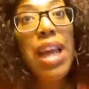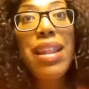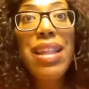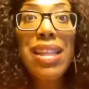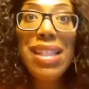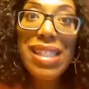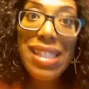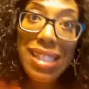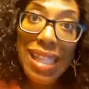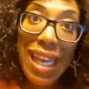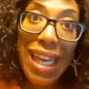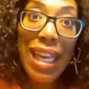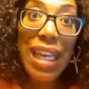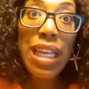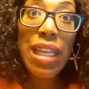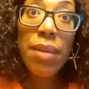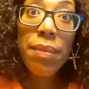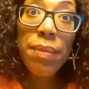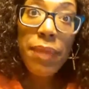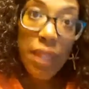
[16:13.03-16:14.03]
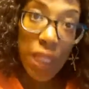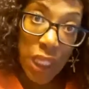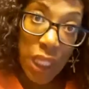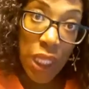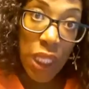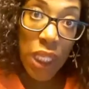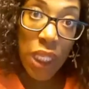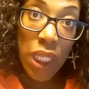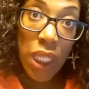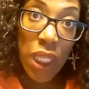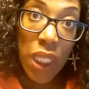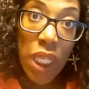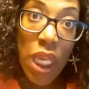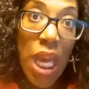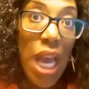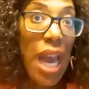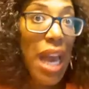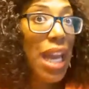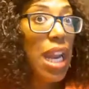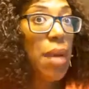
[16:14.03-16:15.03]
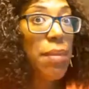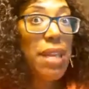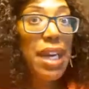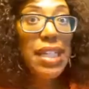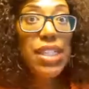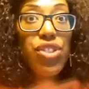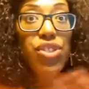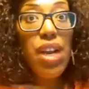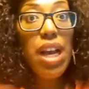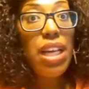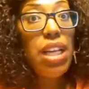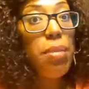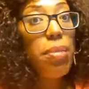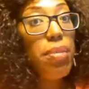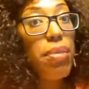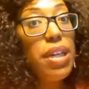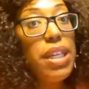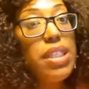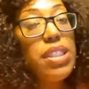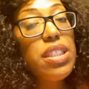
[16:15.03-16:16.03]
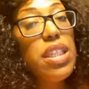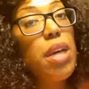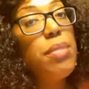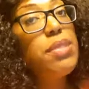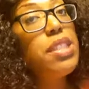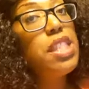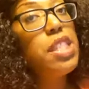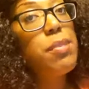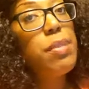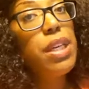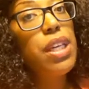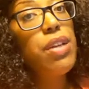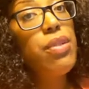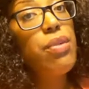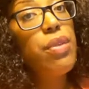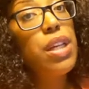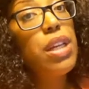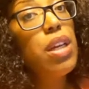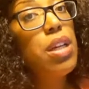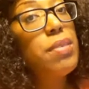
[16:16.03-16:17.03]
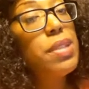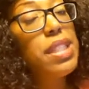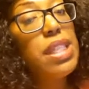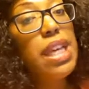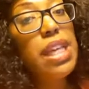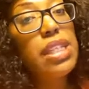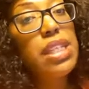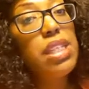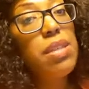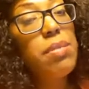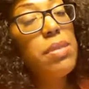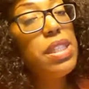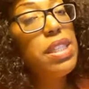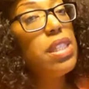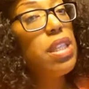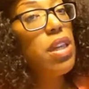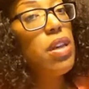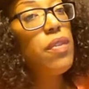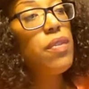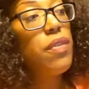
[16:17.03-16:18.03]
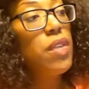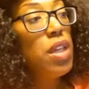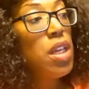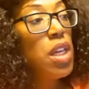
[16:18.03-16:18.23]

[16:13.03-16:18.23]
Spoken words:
The same thing. And I'm not trying to preach. I'm just being real. I'm saying it to myself.